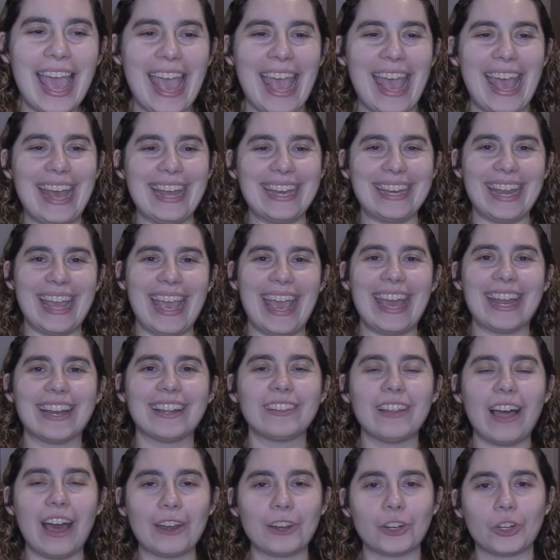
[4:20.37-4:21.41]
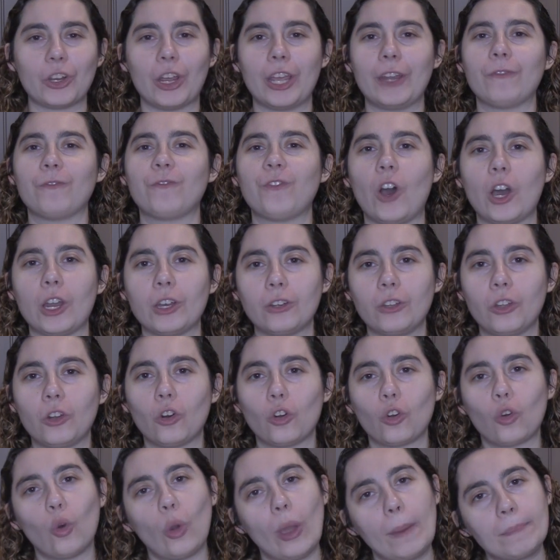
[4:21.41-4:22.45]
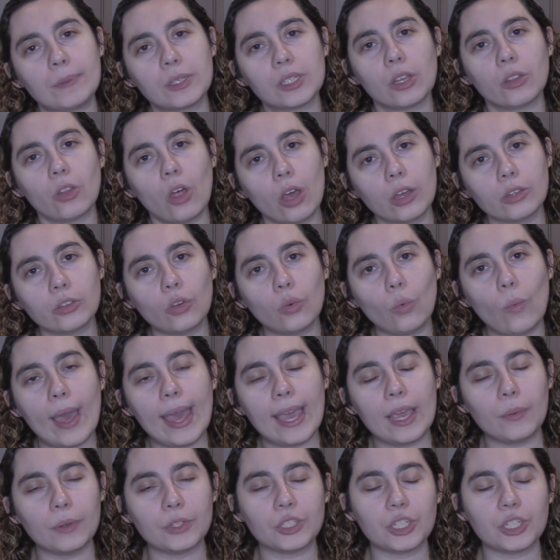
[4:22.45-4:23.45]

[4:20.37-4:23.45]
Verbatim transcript: and a lot of great fun little quips along the way,